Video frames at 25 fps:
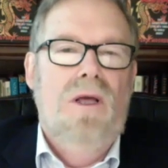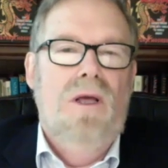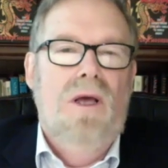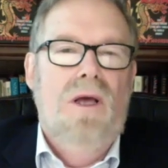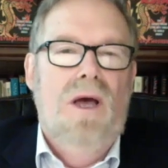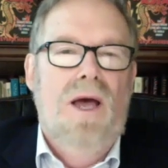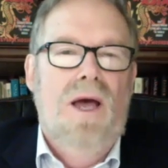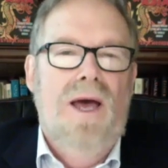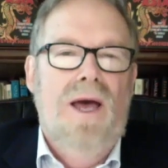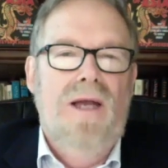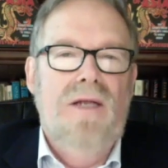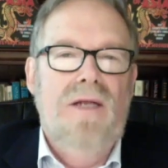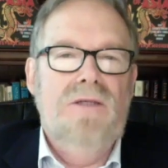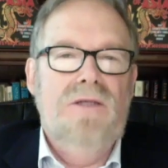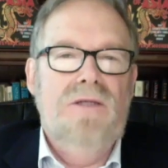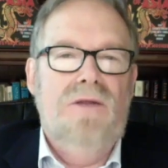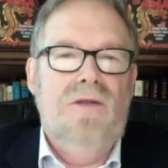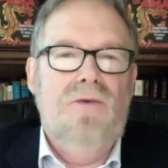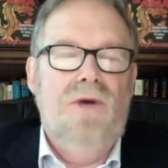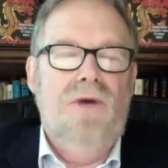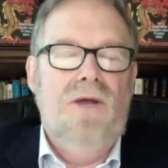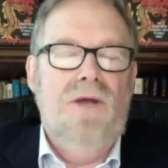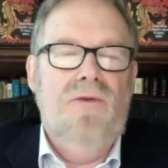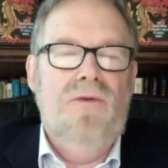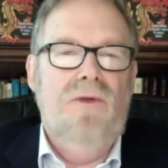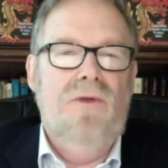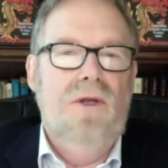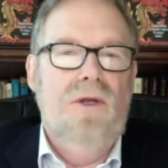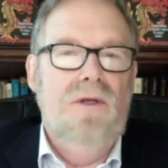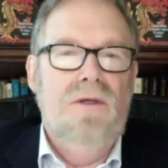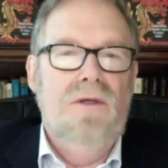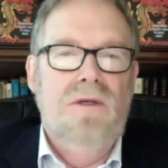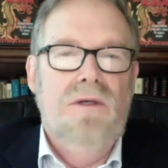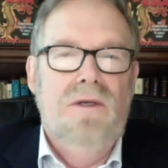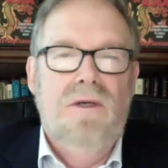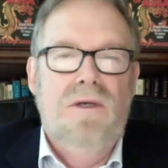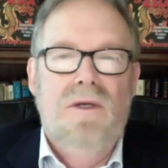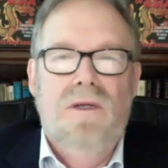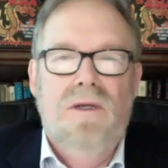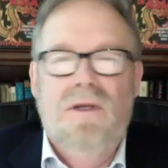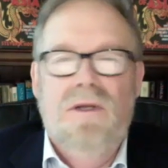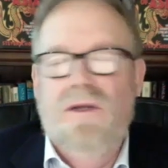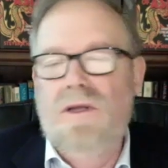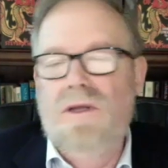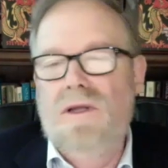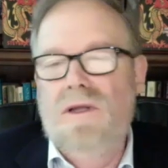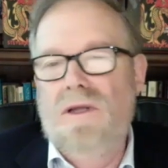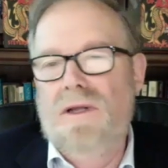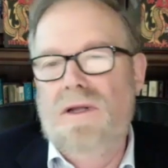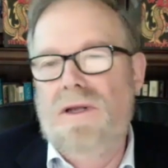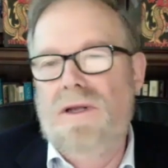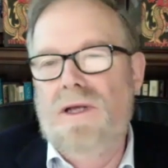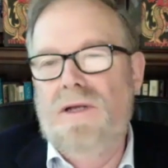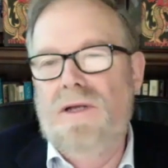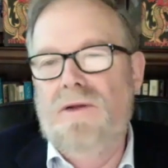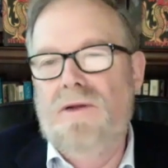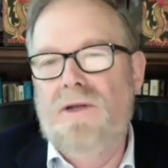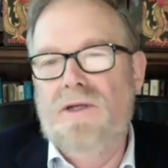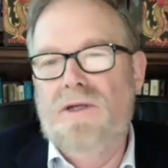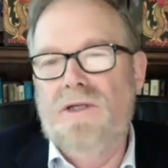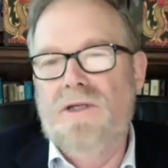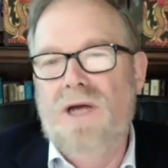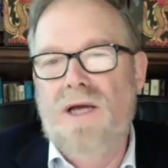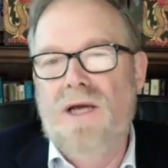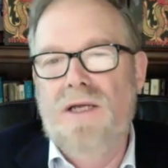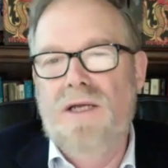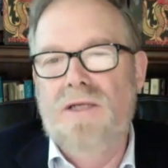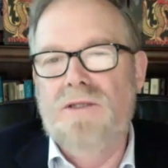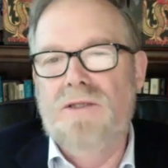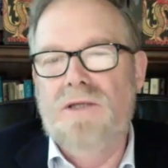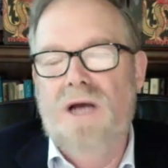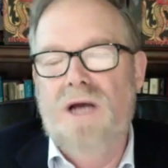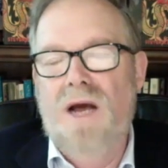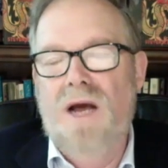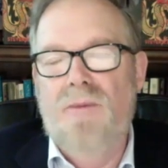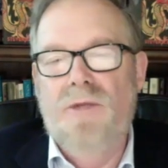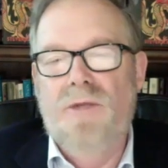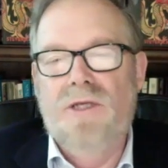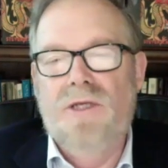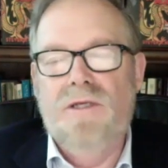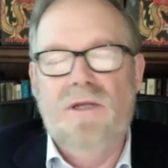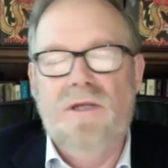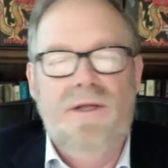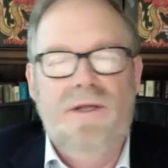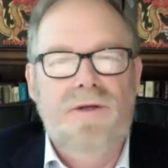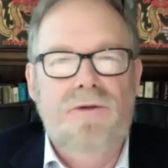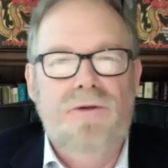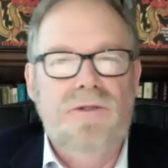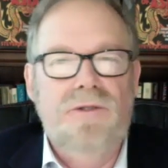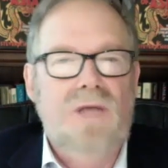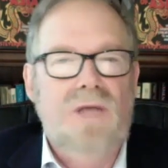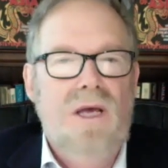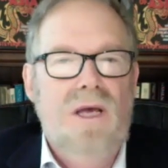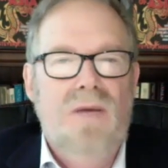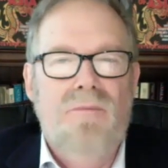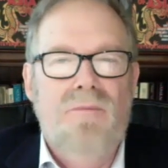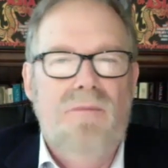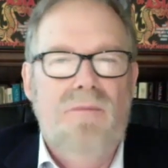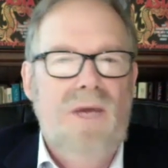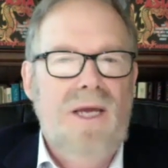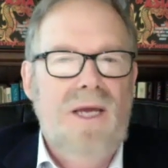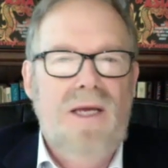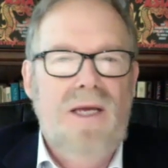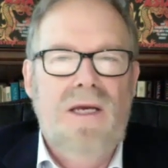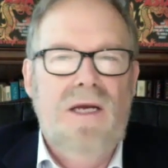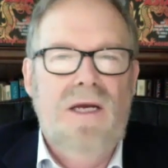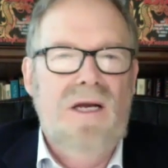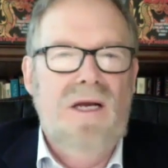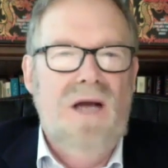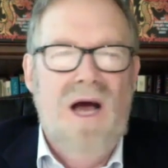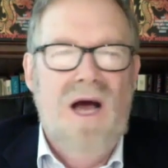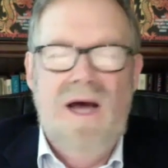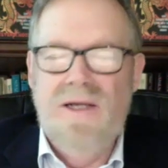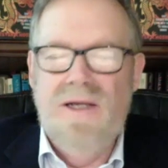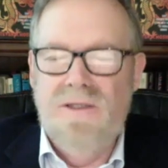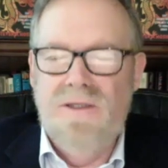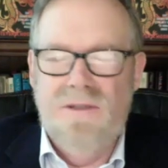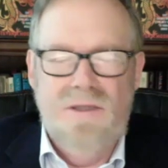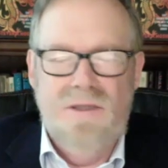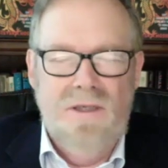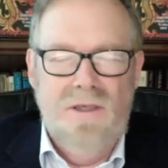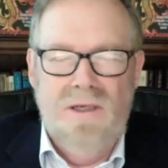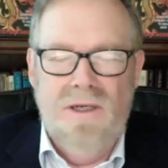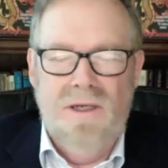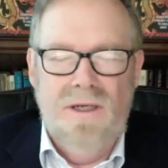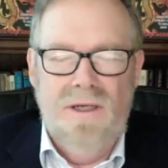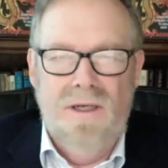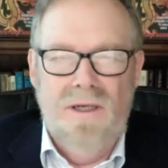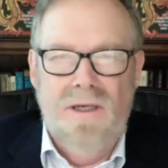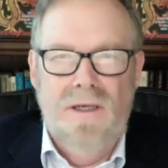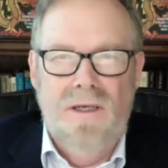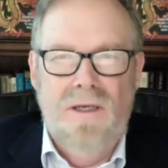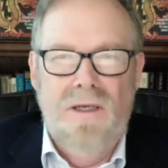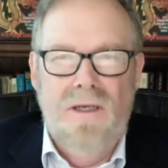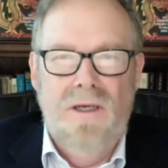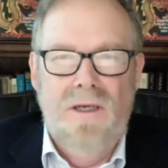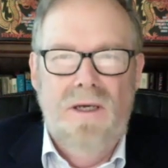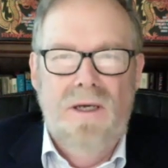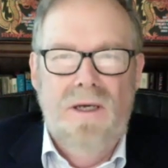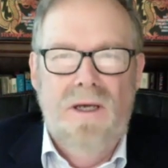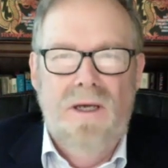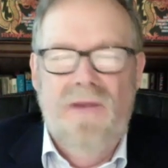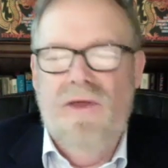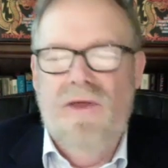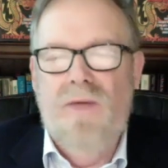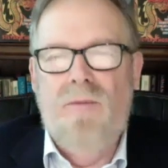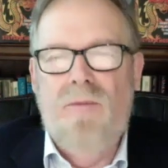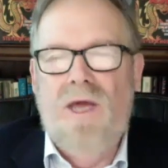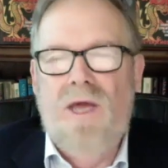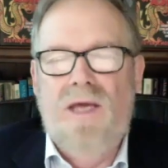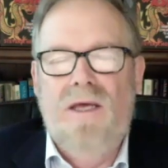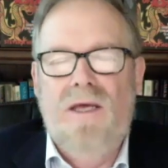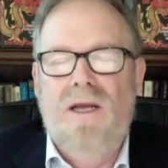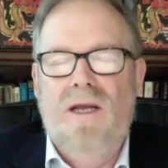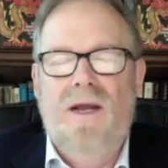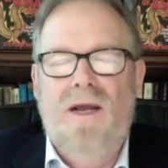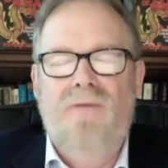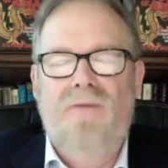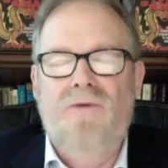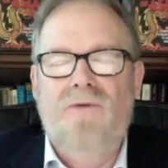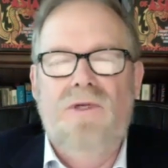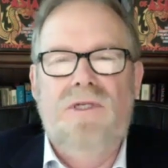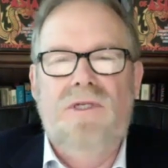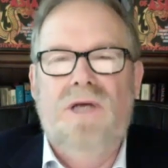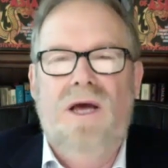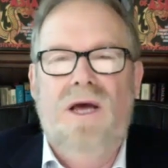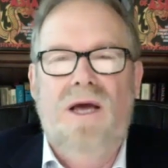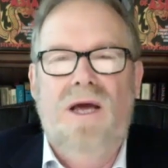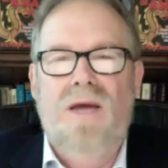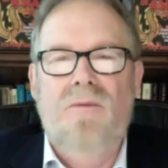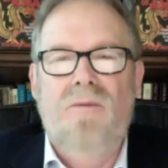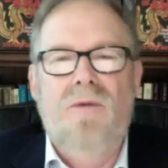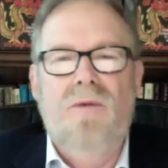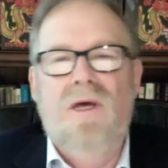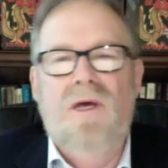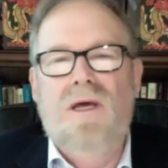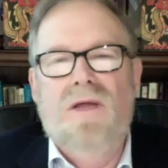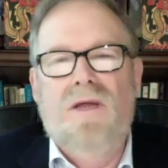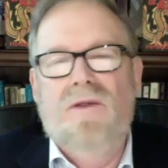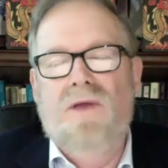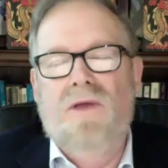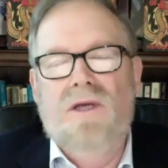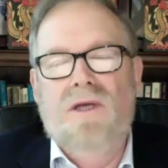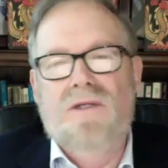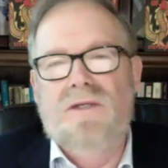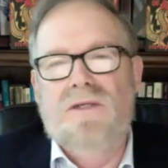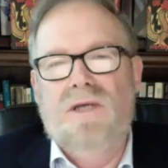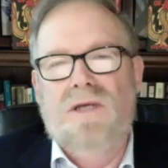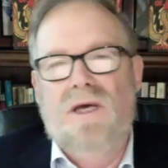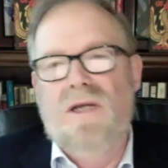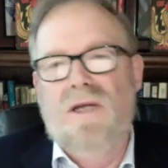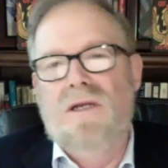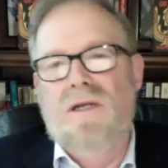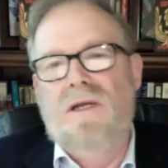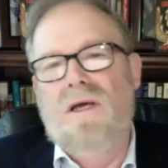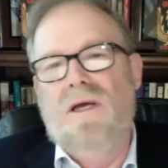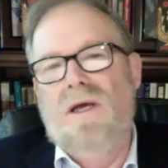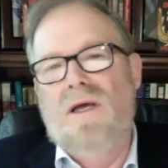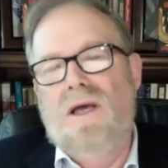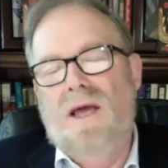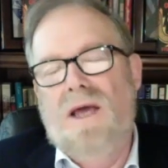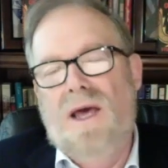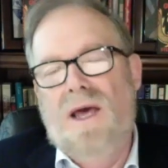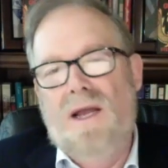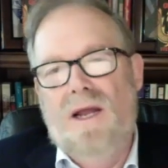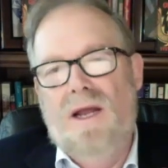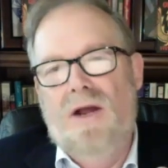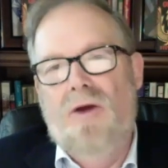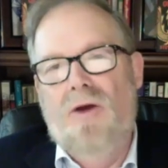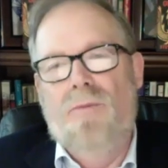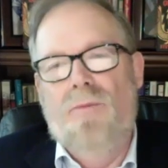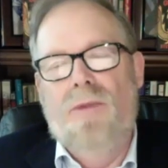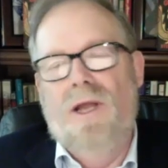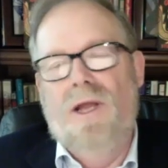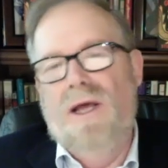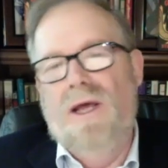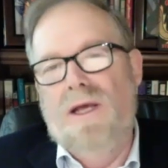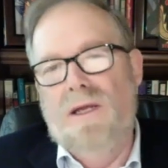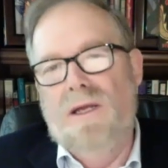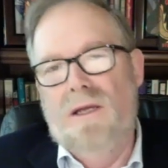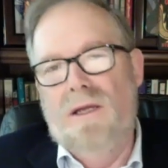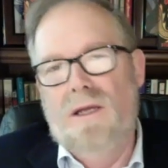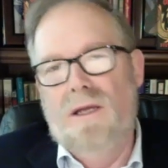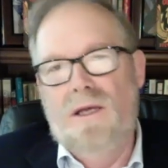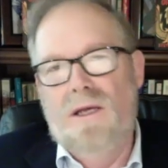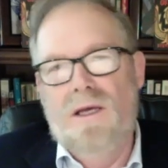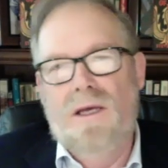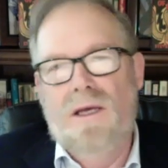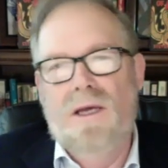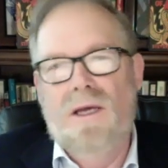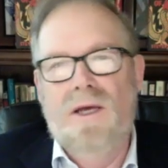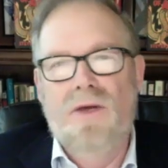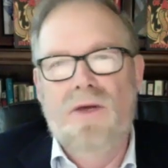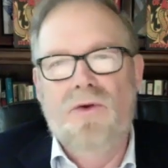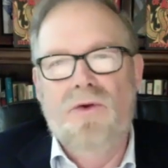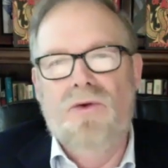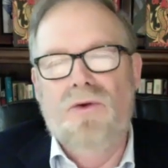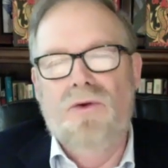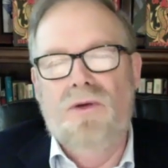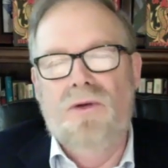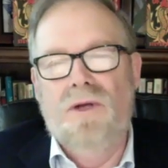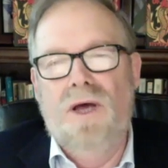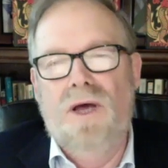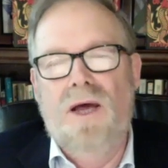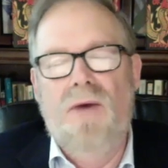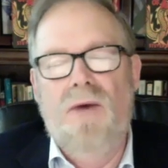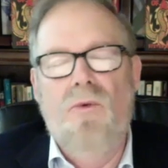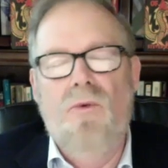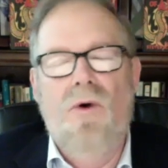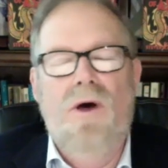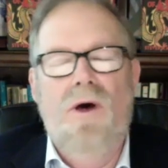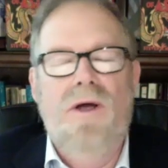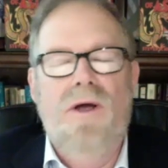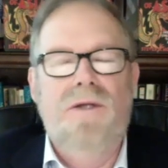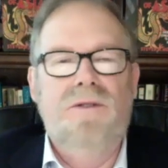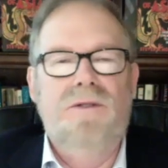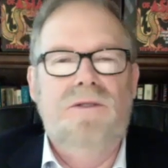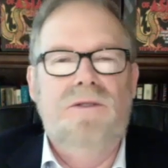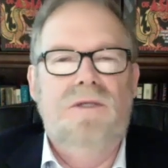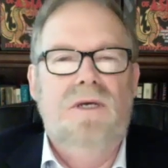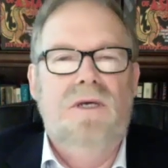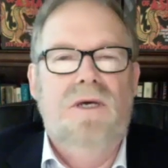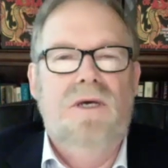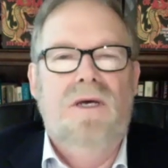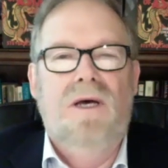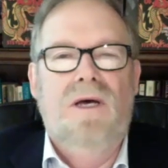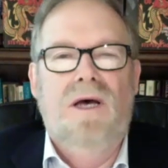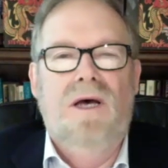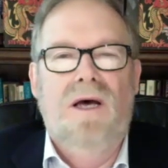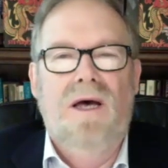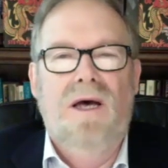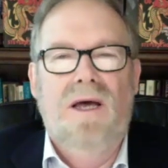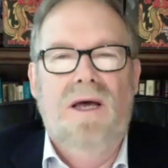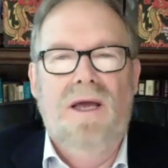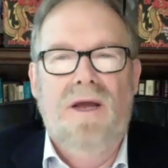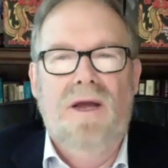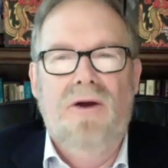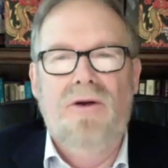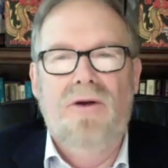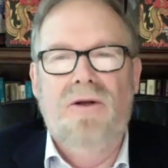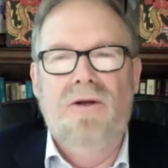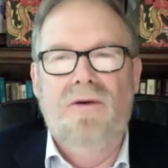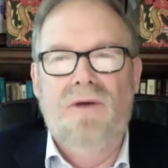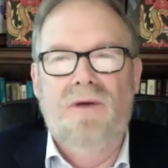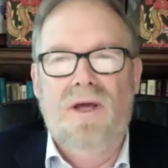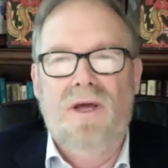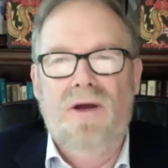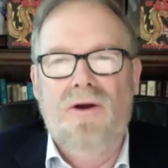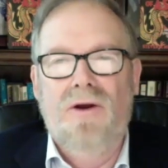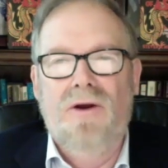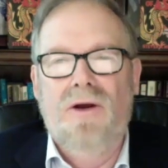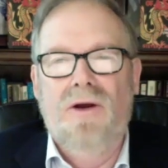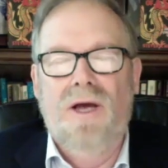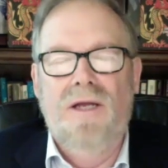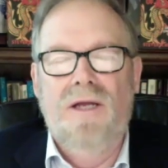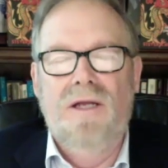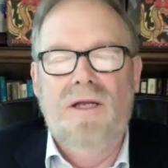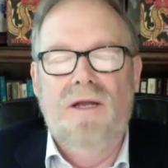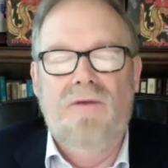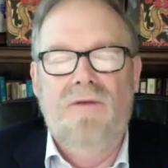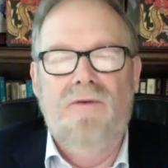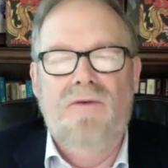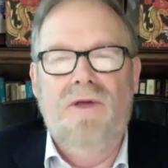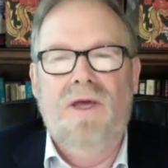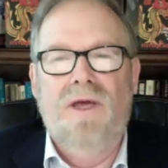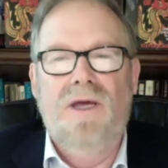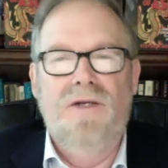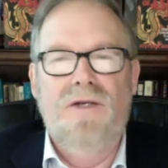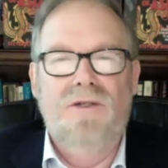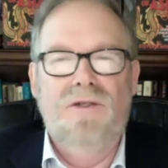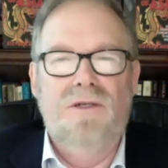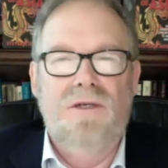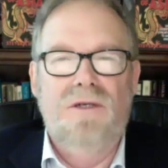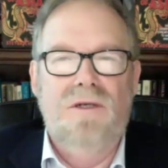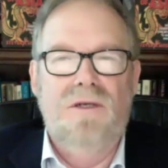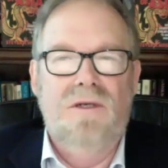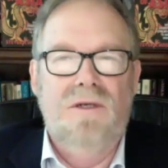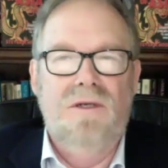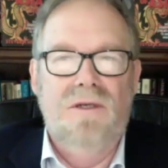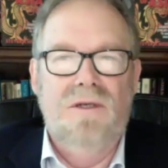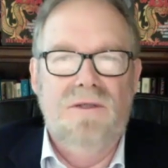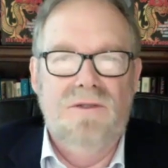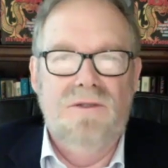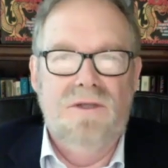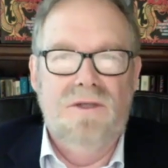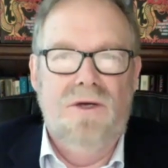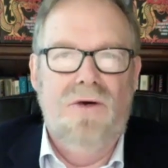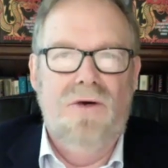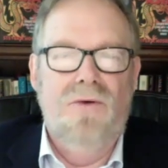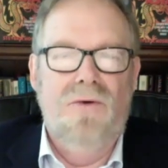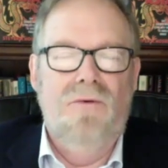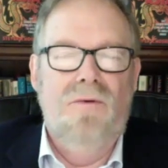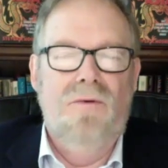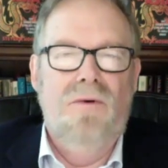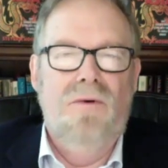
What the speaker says: And it's a threat that the Chinese communist leaders make constantly. And they make it every time they send an airplane into Taiwan's air identification zone,